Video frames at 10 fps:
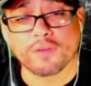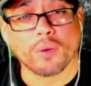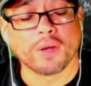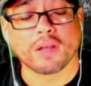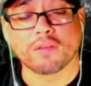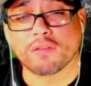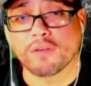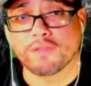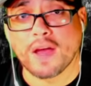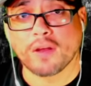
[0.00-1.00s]
No one gets to the
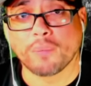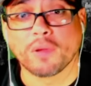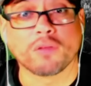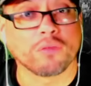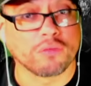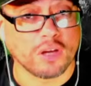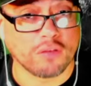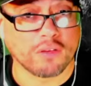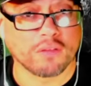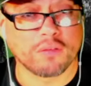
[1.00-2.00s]
Father but through
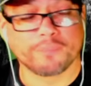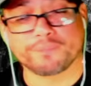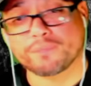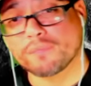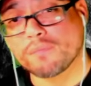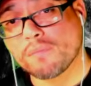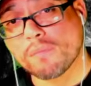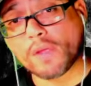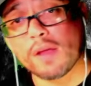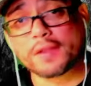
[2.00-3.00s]
Jesus.
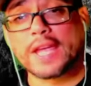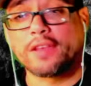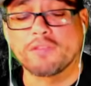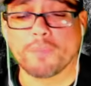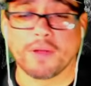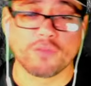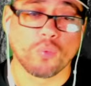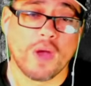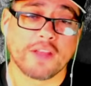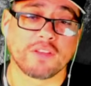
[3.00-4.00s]
Thank you so much for
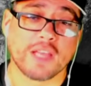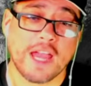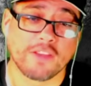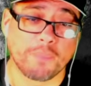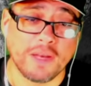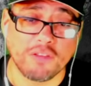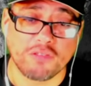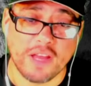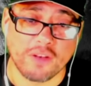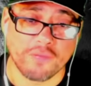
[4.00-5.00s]
watching, guys. Please
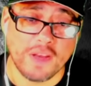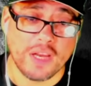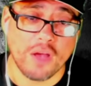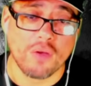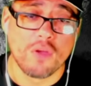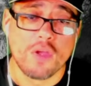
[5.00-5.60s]
share the video.